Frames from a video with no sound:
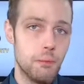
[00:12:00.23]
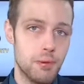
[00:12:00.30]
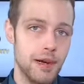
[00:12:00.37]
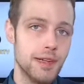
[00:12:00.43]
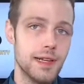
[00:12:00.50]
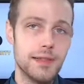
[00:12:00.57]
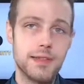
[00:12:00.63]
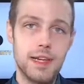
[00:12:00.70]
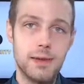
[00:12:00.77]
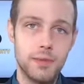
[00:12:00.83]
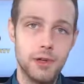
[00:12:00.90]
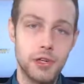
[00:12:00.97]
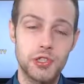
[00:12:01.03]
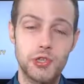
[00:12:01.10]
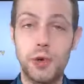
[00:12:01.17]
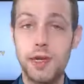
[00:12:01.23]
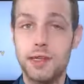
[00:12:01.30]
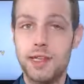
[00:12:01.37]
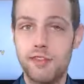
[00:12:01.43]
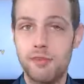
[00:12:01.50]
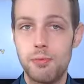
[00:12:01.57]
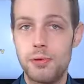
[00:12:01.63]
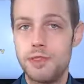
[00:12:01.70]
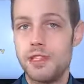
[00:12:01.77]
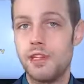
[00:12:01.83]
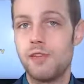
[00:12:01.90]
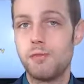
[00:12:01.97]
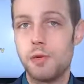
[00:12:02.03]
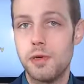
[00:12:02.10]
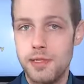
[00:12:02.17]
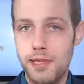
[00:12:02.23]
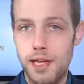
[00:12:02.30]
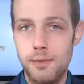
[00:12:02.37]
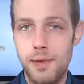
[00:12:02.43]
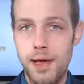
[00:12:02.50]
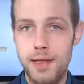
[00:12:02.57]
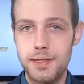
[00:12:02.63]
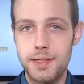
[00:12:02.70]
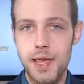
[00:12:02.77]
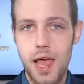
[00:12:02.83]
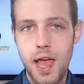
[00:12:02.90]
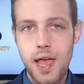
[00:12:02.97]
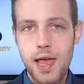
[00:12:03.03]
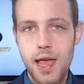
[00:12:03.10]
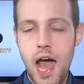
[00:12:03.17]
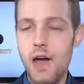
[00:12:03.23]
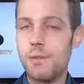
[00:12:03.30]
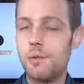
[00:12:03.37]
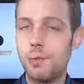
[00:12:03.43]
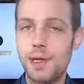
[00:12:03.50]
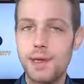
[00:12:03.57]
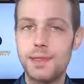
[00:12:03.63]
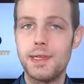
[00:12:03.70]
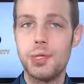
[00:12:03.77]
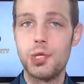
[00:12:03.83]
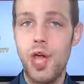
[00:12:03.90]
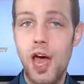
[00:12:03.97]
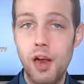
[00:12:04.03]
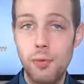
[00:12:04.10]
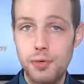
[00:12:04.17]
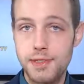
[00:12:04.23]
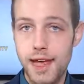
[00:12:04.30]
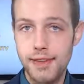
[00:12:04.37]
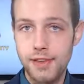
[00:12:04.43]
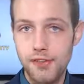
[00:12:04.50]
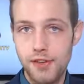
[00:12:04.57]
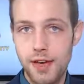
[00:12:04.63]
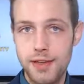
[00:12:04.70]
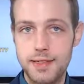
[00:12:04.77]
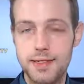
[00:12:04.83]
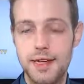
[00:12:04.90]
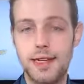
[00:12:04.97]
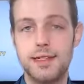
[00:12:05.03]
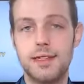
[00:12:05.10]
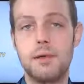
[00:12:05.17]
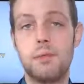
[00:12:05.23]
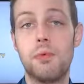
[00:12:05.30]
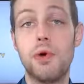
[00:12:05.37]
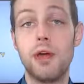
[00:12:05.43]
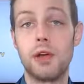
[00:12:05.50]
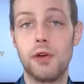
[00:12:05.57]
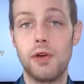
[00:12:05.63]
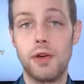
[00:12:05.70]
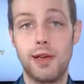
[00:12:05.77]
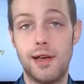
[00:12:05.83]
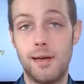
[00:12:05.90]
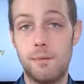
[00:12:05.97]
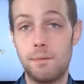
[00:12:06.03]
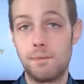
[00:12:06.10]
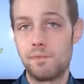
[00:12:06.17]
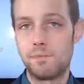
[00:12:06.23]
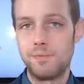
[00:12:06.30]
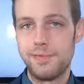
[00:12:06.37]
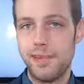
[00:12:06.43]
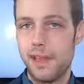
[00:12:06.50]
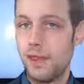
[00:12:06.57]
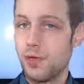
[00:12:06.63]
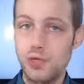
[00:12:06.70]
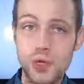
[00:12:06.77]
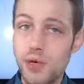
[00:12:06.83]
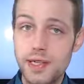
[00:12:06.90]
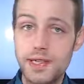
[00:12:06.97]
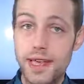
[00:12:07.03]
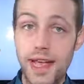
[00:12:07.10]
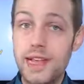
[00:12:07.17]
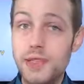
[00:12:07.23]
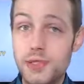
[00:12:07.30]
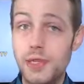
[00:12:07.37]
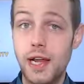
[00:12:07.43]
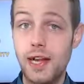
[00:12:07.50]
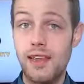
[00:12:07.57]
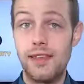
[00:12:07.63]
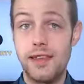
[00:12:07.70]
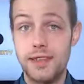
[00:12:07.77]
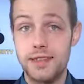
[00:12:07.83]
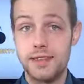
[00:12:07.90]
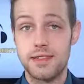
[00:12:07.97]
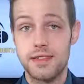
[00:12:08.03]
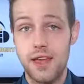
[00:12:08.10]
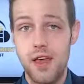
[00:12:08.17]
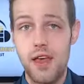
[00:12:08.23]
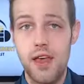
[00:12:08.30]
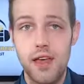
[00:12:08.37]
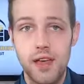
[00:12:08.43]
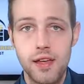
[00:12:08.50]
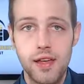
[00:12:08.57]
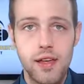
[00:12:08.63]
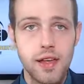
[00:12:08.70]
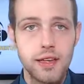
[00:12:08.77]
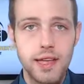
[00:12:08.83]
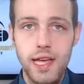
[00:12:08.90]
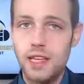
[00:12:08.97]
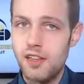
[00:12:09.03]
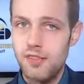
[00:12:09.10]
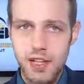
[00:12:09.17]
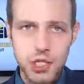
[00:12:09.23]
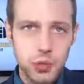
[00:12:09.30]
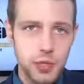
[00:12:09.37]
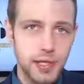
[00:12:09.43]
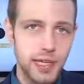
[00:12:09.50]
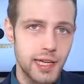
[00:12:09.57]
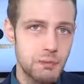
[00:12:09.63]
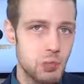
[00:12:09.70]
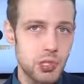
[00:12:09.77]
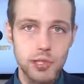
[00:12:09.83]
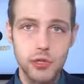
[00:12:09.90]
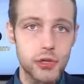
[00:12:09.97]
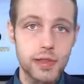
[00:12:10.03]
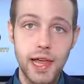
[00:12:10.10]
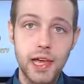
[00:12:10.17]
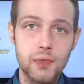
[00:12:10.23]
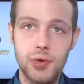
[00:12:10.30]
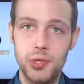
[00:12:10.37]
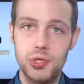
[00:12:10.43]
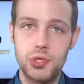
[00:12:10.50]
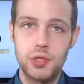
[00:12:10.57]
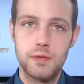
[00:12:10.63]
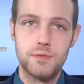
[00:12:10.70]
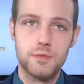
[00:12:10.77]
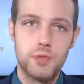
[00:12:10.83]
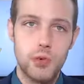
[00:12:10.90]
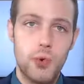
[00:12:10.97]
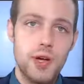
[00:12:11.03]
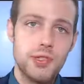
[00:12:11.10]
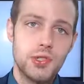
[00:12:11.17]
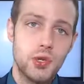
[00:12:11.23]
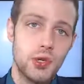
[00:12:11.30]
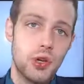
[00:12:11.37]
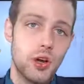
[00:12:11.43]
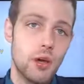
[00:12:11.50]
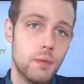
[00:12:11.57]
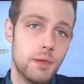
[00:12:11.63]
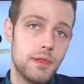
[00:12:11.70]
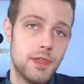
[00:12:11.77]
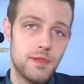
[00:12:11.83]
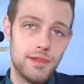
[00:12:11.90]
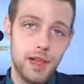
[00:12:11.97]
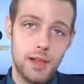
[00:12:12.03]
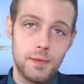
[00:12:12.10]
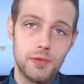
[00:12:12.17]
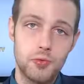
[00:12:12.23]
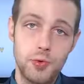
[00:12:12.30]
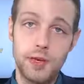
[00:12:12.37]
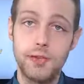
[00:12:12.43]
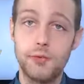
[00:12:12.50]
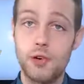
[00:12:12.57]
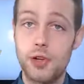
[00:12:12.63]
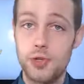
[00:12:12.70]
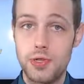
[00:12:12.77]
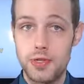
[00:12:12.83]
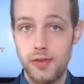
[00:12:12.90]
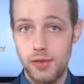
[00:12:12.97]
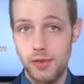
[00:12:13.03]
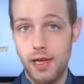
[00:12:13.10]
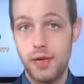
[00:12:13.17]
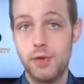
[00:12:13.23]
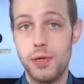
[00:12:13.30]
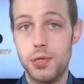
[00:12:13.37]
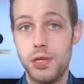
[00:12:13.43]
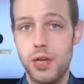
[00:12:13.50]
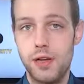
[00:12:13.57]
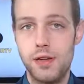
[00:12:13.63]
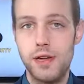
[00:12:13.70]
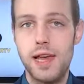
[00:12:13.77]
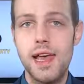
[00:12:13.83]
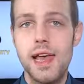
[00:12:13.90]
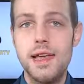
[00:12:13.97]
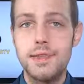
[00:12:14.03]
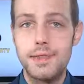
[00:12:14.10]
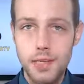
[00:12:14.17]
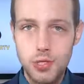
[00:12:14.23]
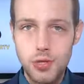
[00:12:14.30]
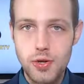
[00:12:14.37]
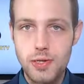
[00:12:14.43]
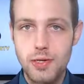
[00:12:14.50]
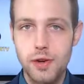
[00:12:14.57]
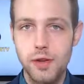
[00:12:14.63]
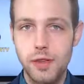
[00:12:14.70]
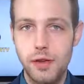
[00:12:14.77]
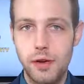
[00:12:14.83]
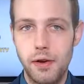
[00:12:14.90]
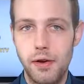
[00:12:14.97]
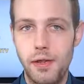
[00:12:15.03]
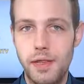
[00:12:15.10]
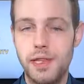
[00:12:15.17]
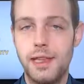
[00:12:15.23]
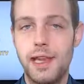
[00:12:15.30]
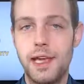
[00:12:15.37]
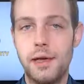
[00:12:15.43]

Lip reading: Britain, it's similar. 27% of prison inmates had been placed in child protective custody at some point growing up. There's no easy answer to any of this. Individually, just look at language. Western Europe developed written versions of the language centuries earlier than the